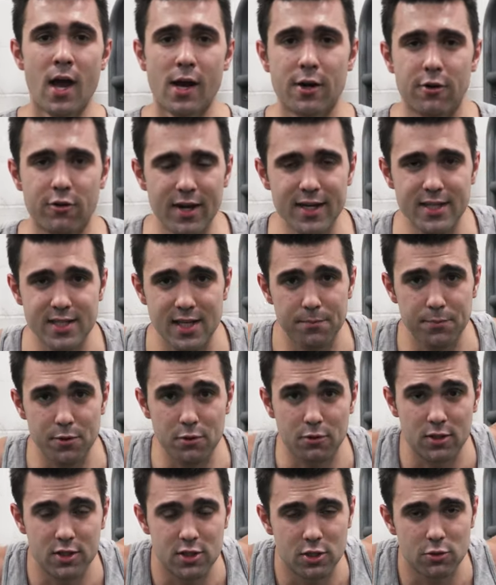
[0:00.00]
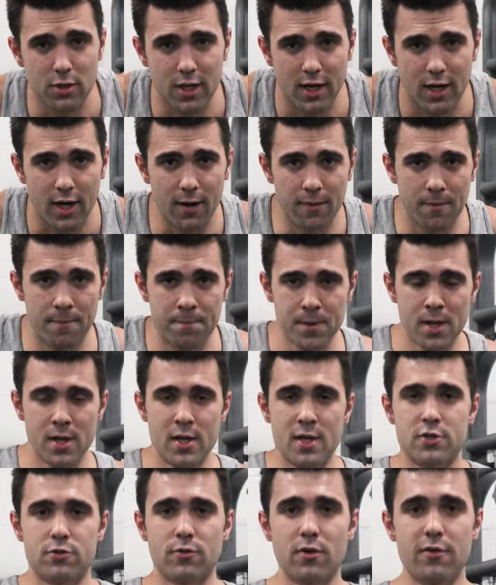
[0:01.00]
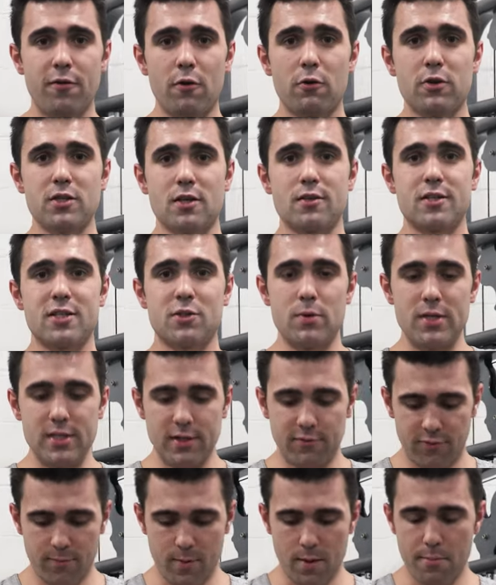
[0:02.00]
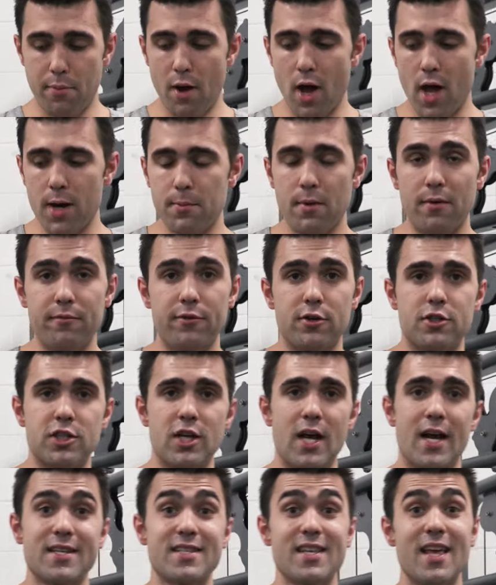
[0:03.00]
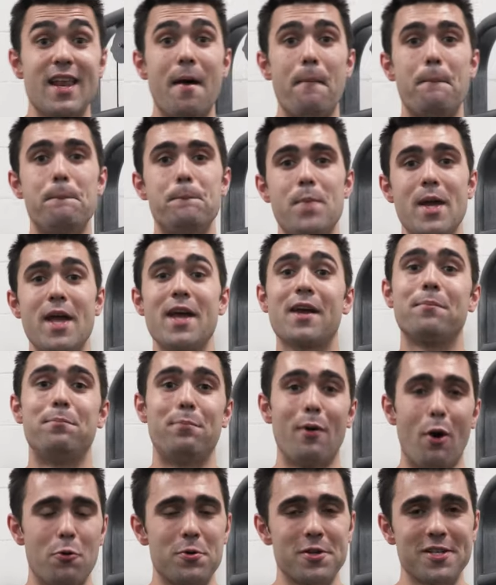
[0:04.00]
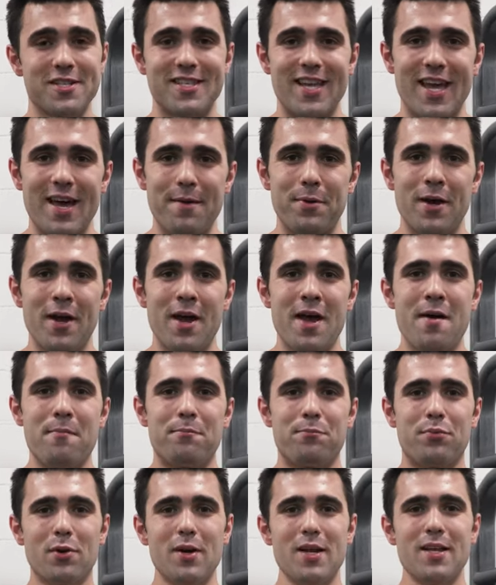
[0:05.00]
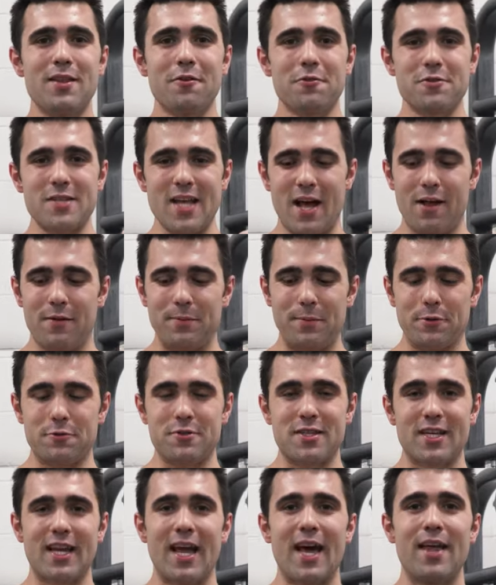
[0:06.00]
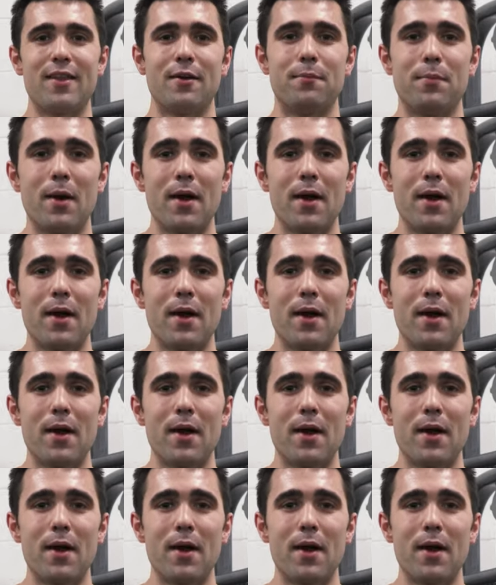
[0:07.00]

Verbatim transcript: A great tip you can do here is really focus on squeezing from the bottom of your chest. And a big bonus tip, Bring those elbows together.